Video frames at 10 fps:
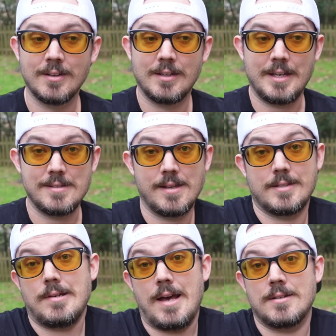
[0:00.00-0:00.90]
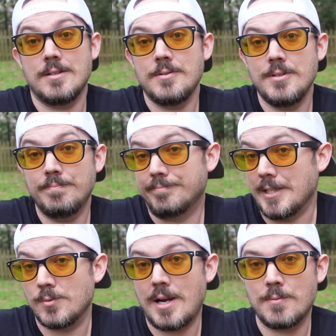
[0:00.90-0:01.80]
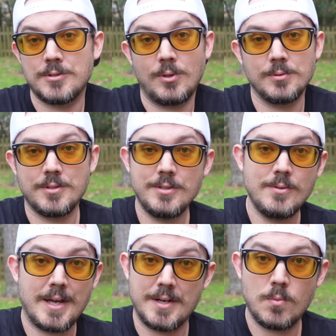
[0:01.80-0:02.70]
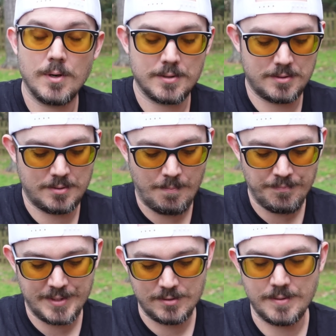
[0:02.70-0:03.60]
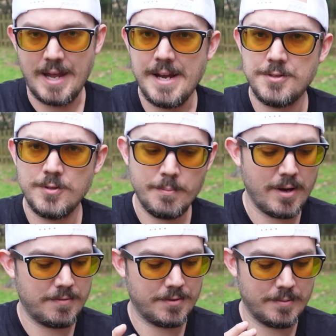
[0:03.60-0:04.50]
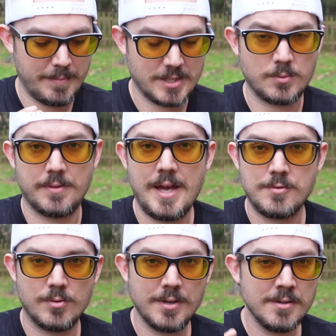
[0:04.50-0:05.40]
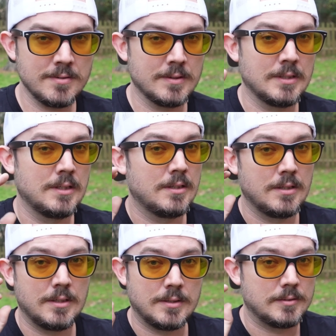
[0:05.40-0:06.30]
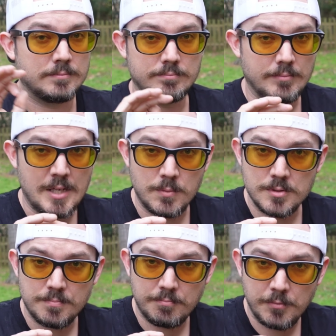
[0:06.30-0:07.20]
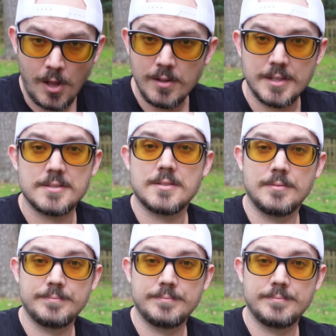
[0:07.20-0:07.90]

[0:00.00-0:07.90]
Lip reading: He's like, I don't know, dude, that's what I was told to do, and it works. So the H2 buffer mixed with that trigger, it was flawless.